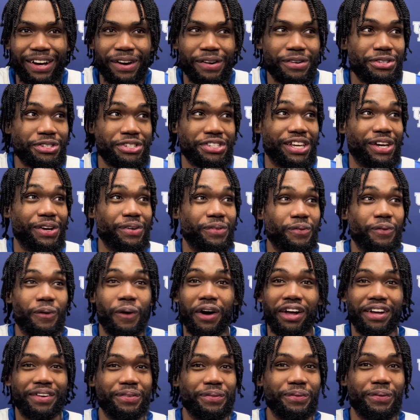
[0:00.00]
I was just like,
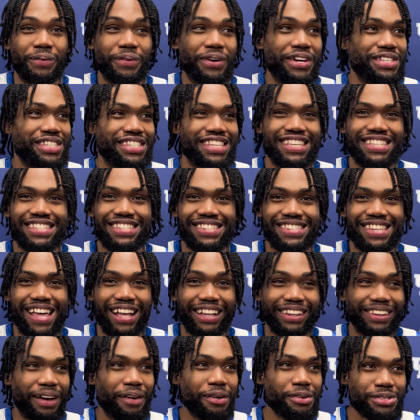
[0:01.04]
what?
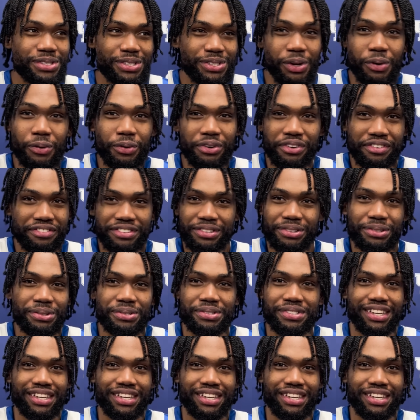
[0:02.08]
I was so confused.